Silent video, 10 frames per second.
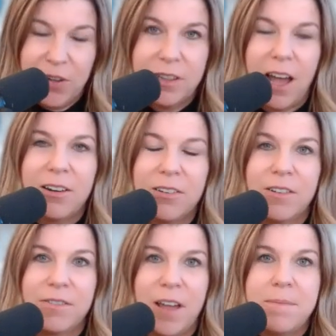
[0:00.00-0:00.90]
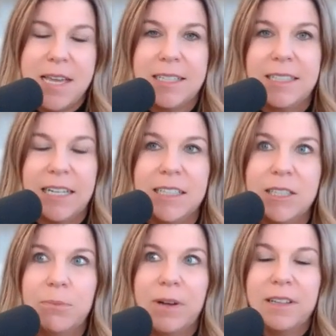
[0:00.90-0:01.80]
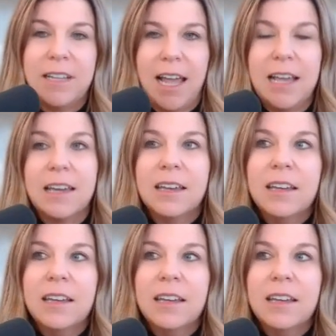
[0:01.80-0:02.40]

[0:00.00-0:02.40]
I don't know if that makes sense, but like